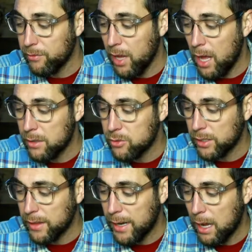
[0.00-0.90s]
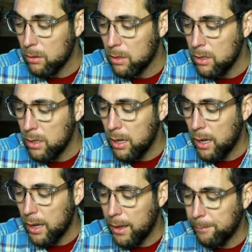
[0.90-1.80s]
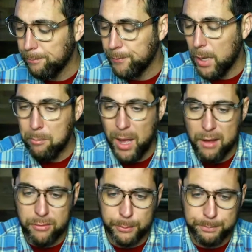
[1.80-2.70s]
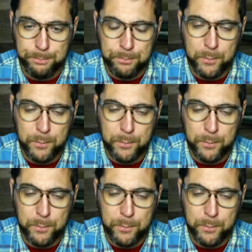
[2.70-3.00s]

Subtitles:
If you've not, check that out above.